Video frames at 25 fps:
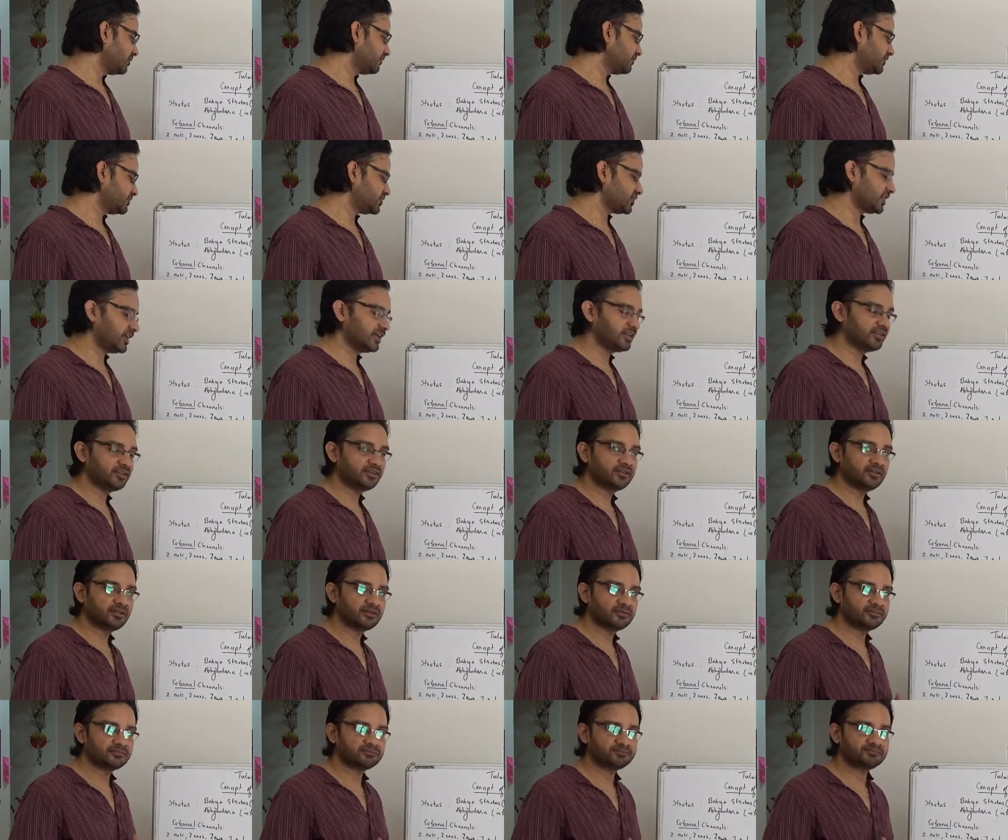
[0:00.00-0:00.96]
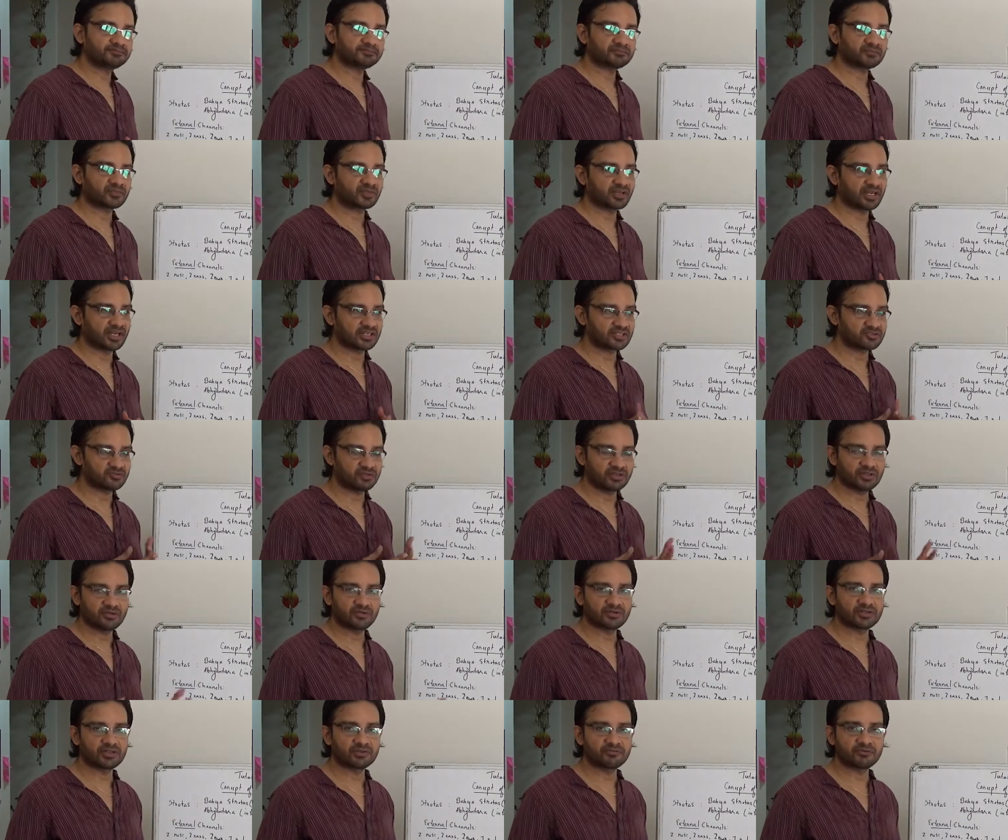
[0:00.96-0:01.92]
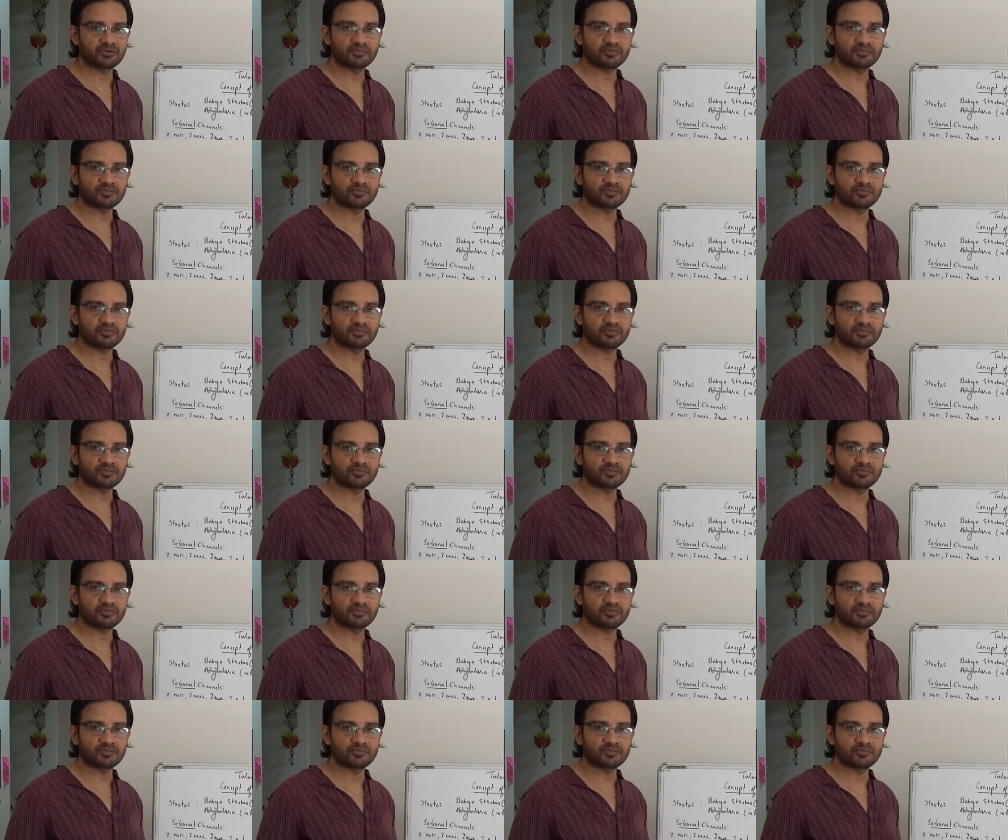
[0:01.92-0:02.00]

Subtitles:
Vaginal, as we know the